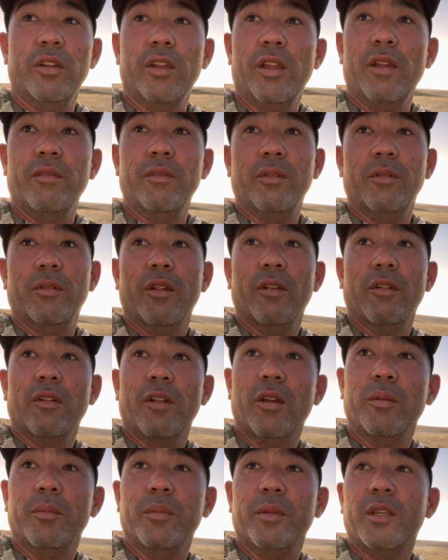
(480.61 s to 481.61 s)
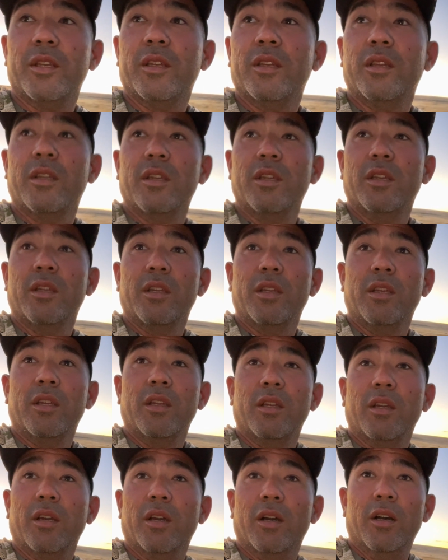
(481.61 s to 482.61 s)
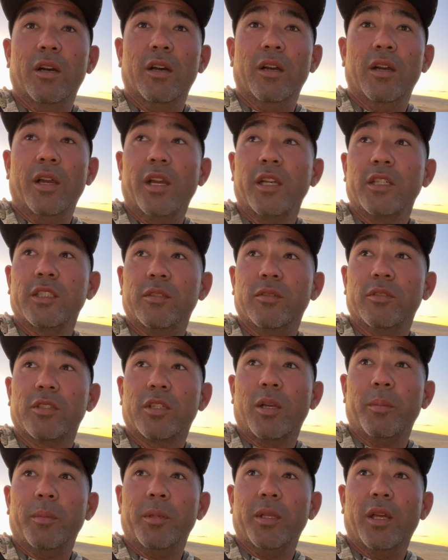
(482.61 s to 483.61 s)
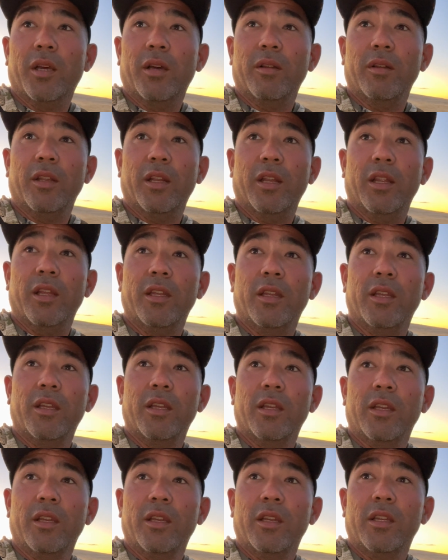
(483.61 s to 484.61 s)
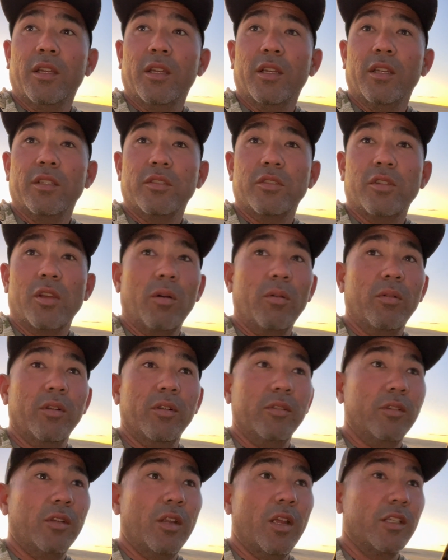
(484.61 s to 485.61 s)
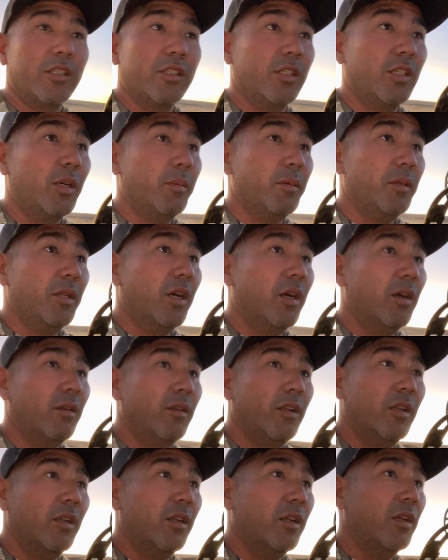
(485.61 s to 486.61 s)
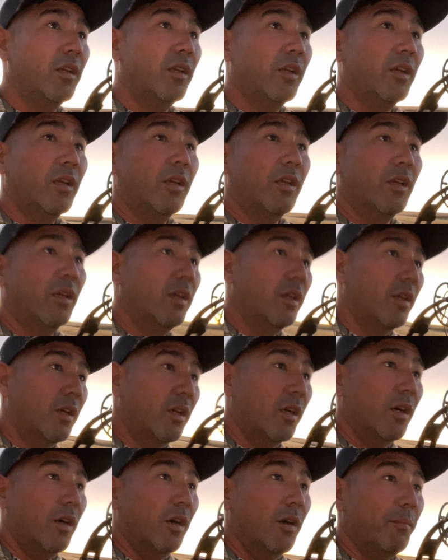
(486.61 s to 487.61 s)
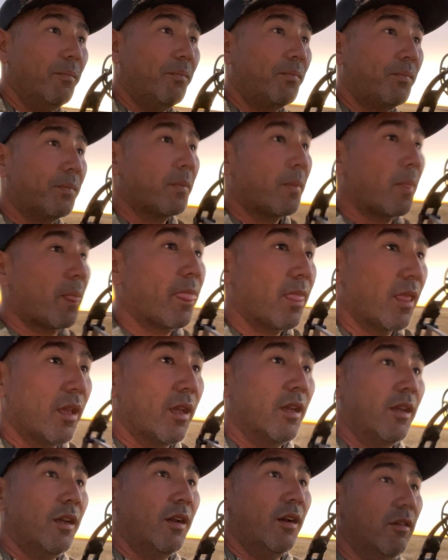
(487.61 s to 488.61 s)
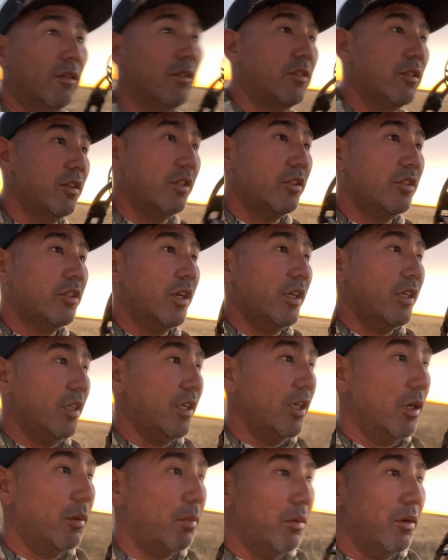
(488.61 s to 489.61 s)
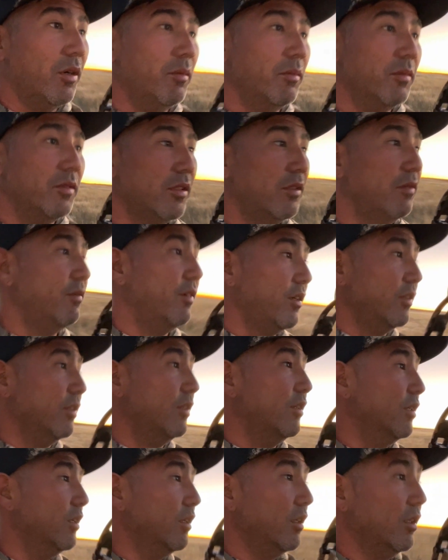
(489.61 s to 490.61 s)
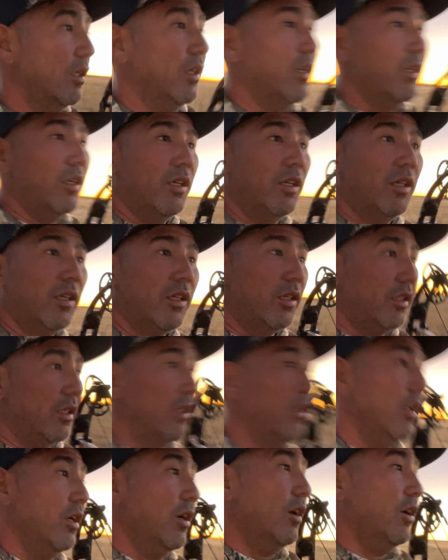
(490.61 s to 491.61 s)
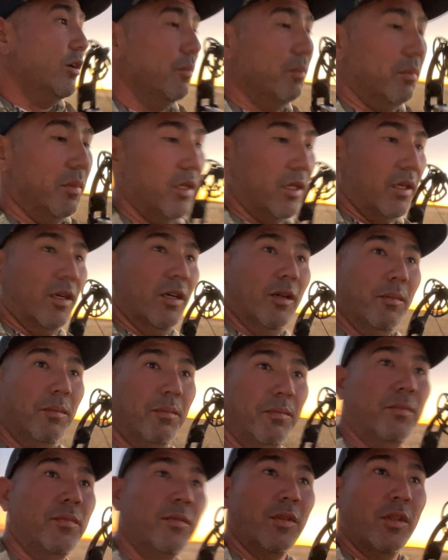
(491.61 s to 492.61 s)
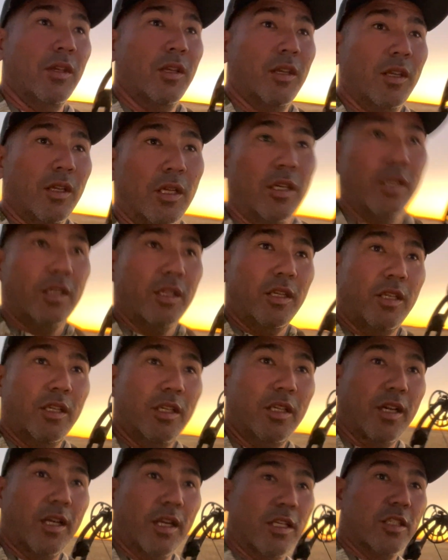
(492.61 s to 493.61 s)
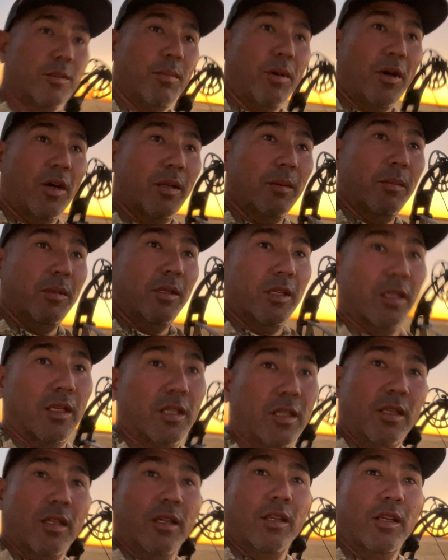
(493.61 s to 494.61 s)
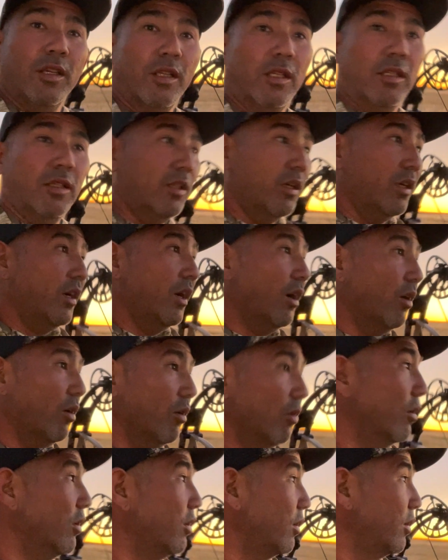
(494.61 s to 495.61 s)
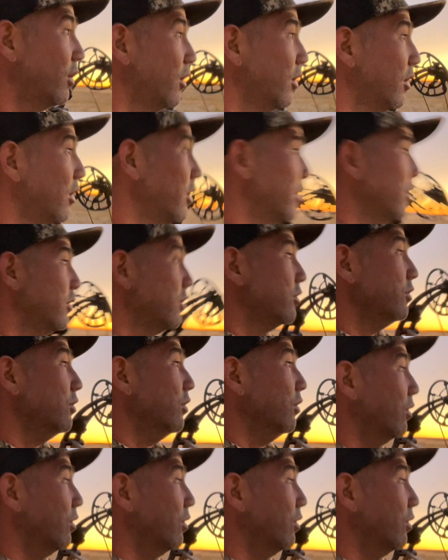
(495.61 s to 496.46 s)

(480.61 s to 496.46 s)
everywhere around me. I actually was coming down and I saw one actually coming down, and I'm just gonna try and get up on him and see if I could get on him, but he kind of spotted me and dug out. So